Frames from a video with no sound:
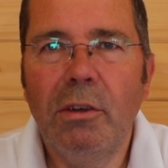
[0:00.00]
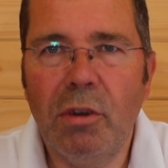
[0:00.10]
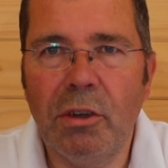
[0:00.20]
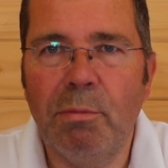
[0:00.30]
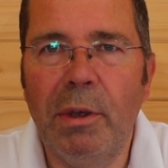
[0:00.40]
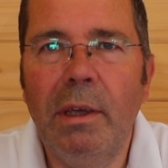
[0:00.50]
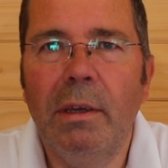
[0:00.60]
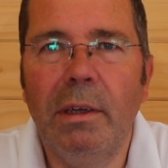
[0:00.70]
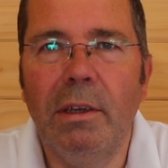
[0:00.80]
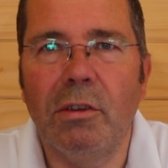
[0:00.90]
trust me,
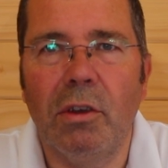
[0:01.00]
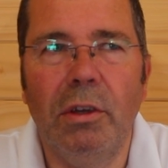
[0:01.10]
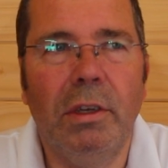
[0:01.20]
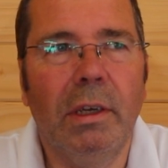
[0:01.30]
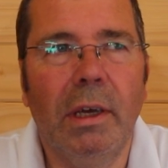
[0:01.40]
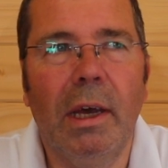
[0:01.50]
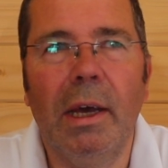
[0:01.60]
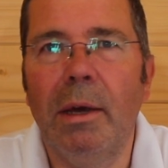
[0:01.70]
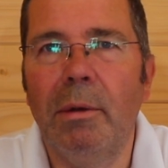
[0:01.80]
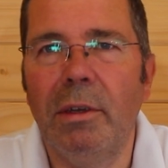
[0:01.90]
it's good.
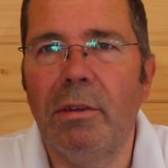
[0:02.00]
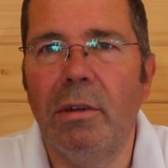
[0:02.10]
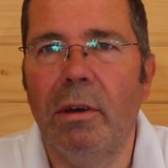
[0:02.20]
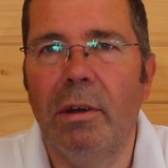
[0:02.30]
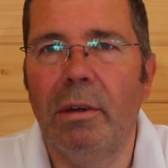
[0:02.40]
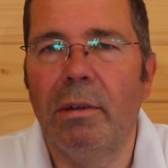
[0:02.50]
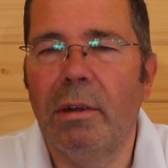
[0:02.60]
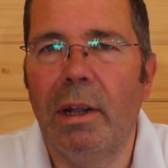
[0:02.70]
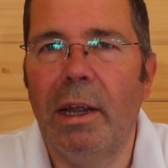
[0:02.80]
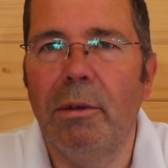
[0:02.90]
It's not
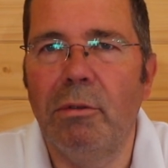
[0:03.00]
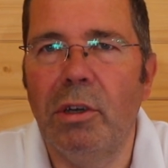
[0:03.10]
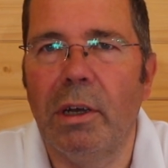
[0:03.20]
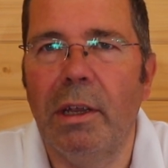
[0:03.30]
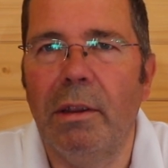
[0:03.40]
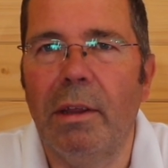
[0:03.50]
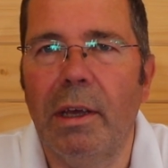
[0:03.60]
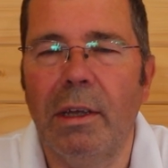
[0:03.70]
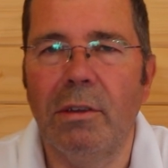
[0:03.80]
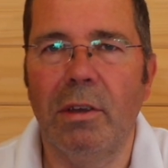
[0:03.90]
a cloud chucking
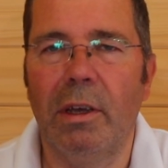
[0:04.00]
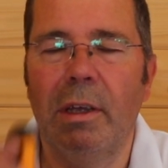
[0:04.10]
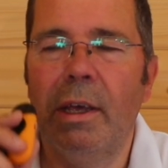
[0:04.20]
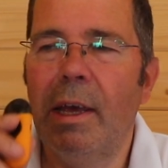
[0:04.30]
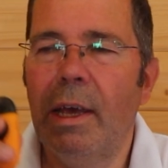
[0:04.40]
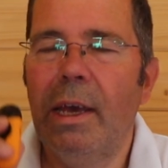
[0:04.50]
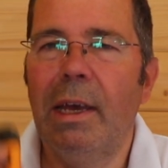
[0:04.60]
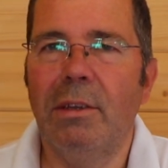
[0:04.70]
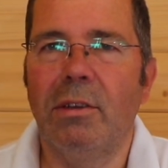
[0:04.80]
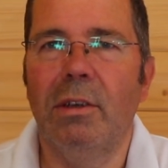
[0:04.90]
thing. It's a
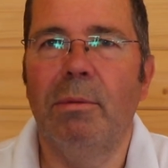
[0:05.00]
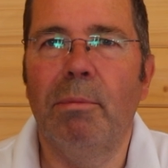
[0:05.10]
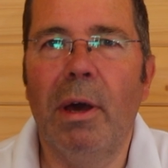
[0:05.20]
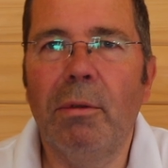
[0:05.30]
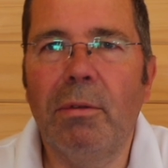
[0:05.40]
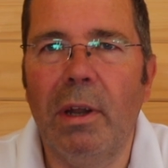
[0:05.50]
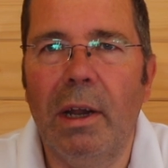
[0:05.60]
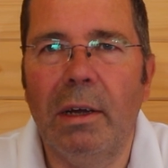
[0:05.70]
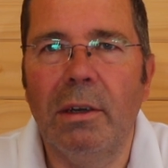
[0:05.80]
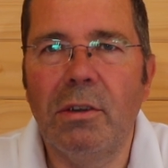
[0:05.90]
mouth to
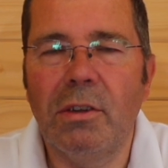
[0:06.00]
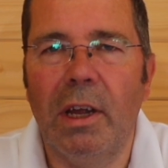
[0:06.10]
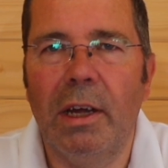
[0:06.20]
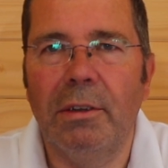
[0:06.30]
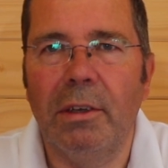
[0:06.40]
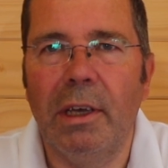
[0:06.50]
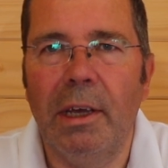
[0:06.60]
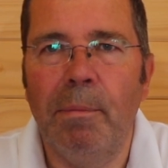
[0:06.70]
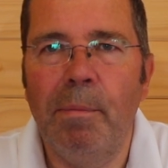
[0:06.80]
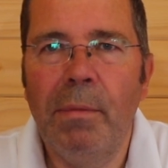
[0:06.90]
lung starter
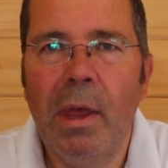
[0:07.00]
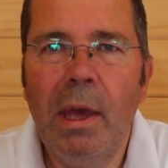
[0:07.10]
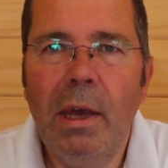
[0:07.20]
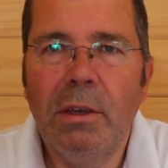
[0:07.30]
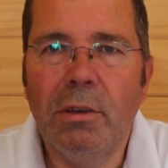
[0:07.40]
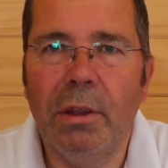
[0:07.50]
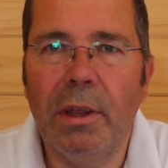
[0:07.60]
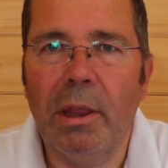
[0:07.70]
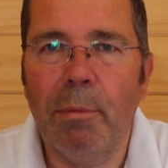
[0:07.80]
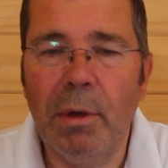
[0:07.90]
kit. So I
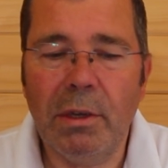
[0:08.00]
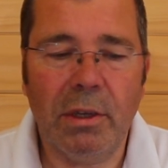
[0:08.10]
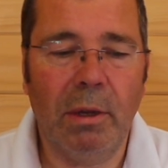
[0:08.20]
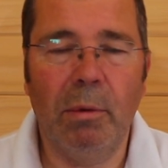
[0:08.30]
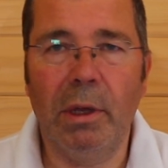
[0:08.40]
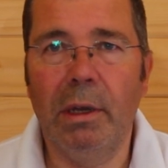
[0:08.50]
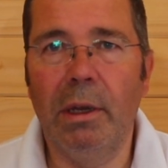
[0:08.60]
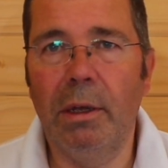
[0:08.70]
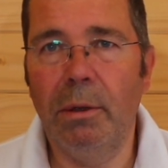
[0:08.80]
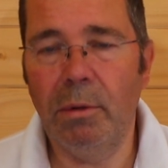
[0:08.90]
think the best thing we can
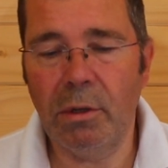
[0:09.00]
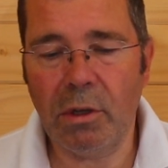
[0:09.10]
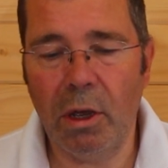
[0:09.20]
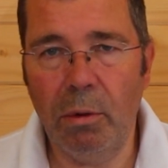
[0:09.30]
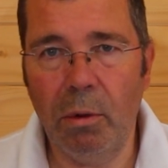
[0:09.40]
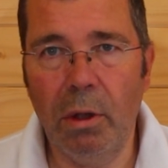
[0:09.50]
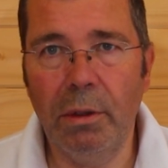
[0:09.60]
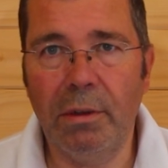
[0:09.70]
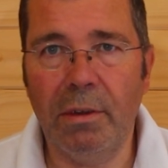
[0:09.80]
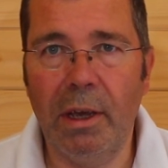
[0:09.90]
do is go
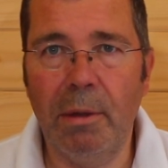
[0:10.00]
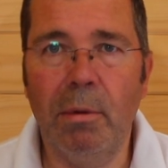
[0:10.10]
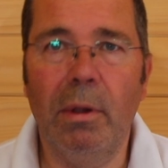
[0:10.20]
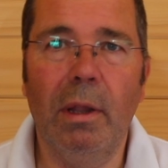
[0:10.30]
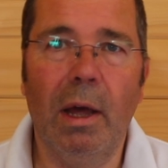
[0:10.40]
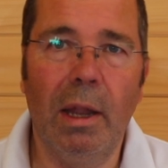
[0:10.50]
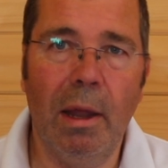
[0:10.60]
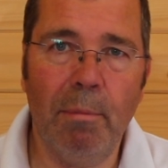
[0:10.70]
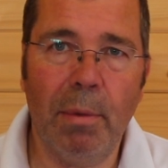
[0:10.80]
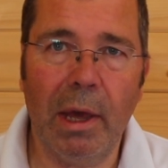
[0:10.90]
on the table, I'll
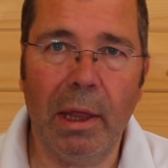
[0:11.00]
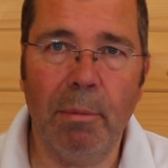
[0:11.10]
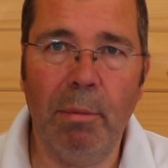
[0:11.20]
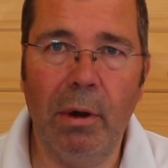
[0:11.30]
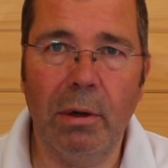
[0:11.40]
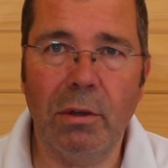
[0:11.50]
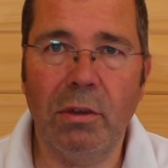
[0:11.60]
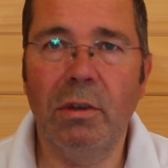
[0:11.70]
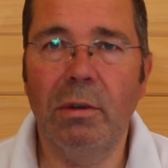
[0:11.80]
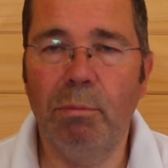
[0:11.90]
unpack the
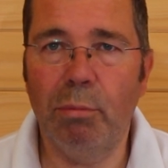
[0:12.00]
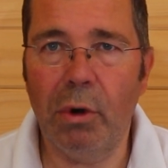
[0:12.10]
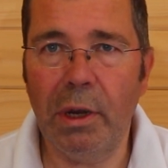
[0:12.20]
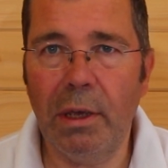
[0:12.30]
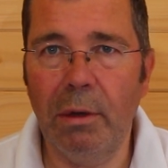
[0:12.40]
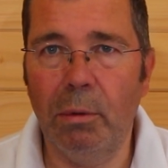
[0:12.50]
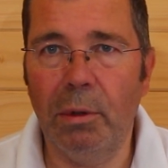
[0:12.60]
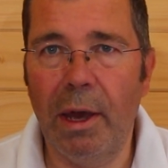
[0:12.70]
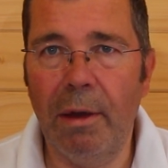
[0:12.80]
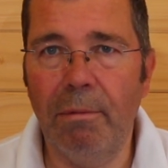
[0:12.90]
box, break it all
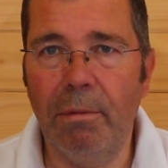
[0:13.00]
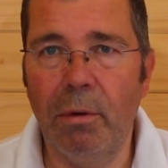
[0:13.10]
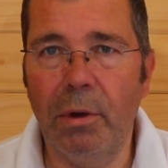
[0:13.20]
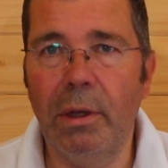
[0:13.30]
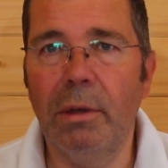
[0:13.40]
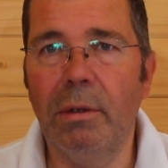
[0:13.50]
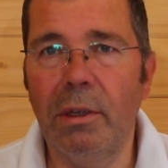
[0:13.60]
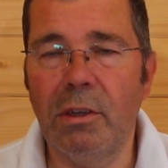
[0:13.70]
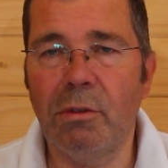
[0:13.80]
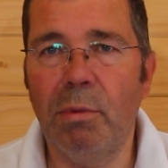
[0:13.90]
down for you,
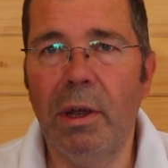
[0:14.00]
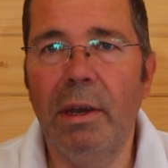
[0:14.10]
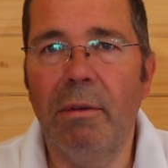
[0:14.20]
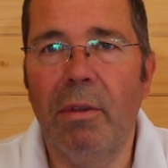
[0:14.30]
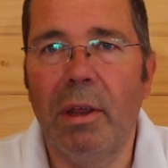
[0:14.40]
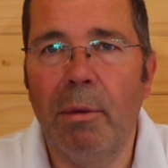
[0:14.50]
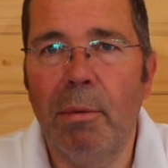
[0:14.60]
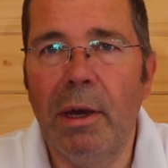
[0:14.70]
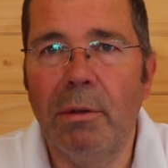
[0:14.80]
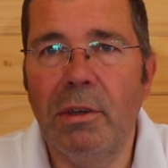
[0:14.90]
explain everything
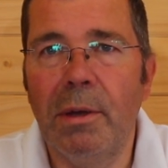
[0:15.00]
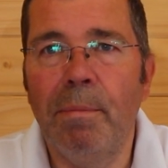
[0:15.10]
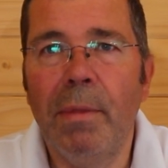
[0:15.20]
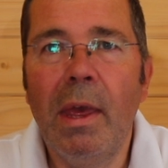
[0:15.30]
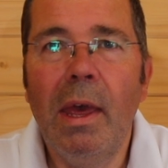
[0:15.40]
about it,